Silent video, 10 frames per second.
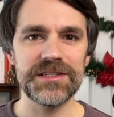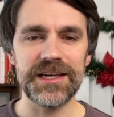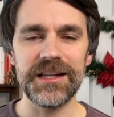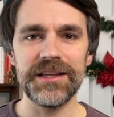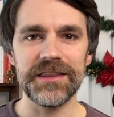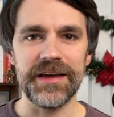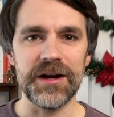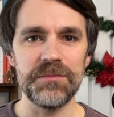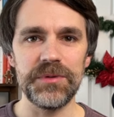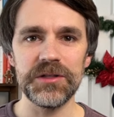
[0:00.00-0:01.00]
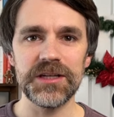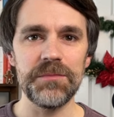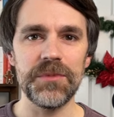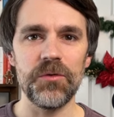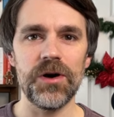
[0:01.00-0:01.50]
settling there built
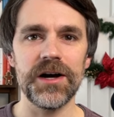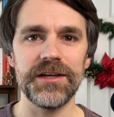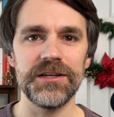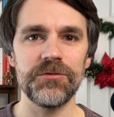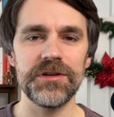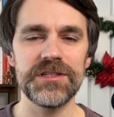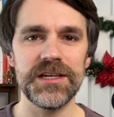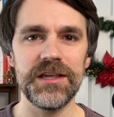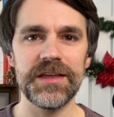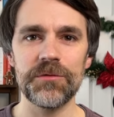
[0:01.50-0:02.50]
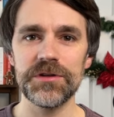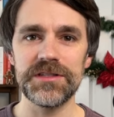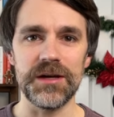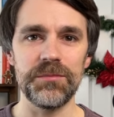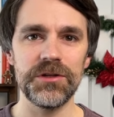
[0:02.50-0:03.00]
up Milwaukee into a city that
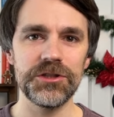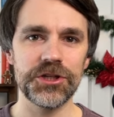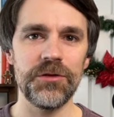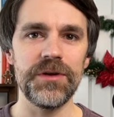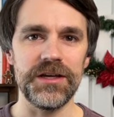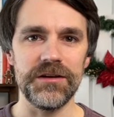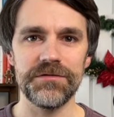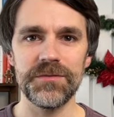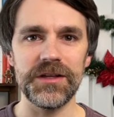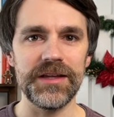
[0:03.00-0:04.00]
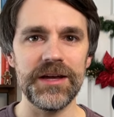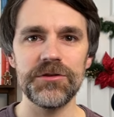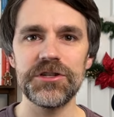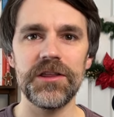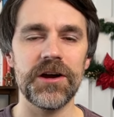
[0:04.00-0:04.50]
resembled Germany, from the
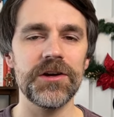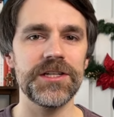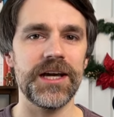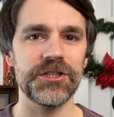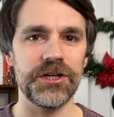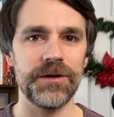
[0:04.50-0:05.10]
language to the architecture.